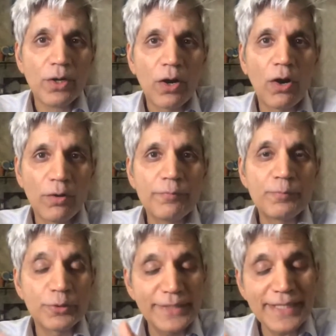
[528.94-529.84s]
of
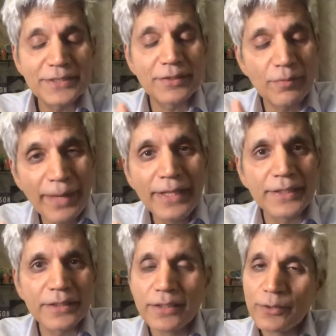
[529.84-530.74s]
protest and
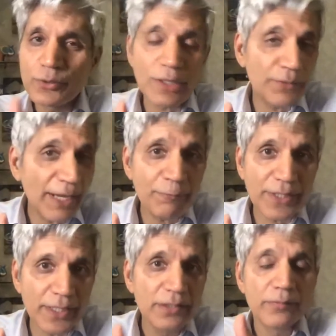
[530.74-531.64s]
rebellion to South
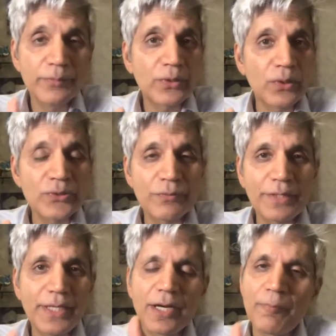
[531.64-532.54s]
Africa because of
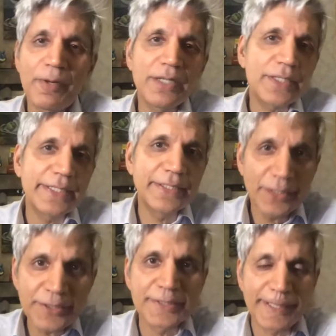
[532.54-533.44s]
the apartheid
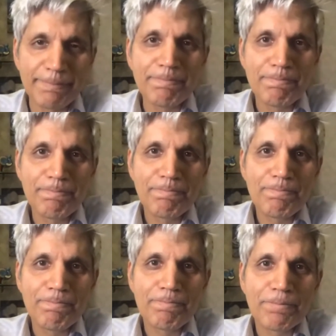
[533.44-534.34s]
conditions there.
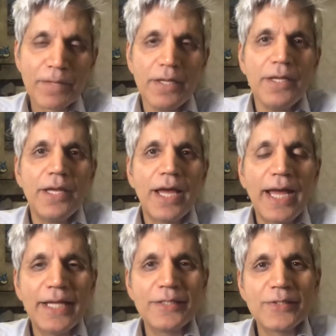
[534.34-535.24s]

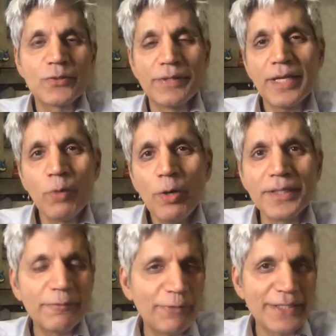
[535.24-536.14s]
And so in that
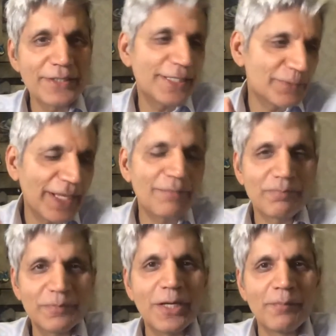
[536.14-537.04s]
moment, the friend says, well,
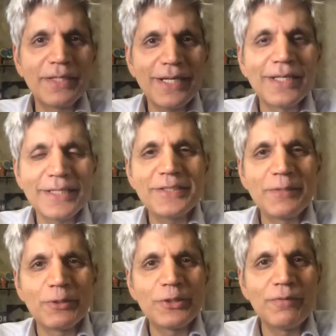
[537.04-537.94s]
Mandela, let's
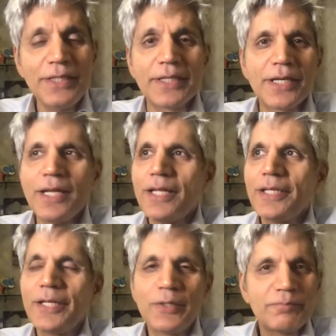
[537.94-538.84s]
see what you've learned.
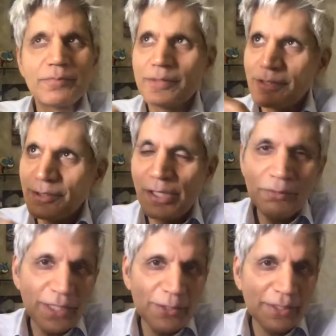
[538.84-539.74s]
Do
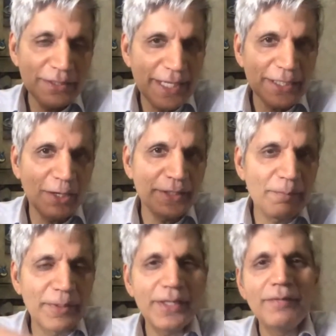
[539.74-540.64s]
you think you can take down
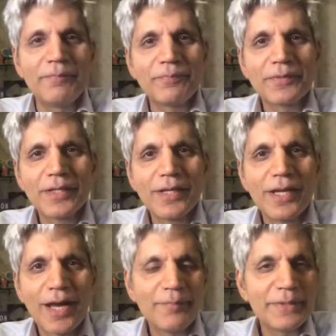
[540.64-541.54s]
that bird?
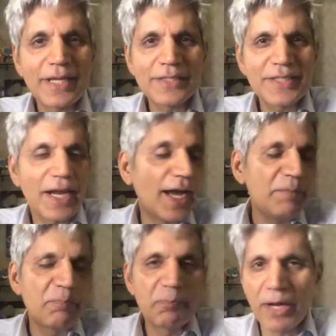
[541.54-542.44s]
And Mandela said,
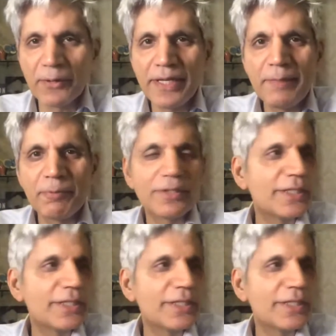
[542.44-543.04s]
I proudly put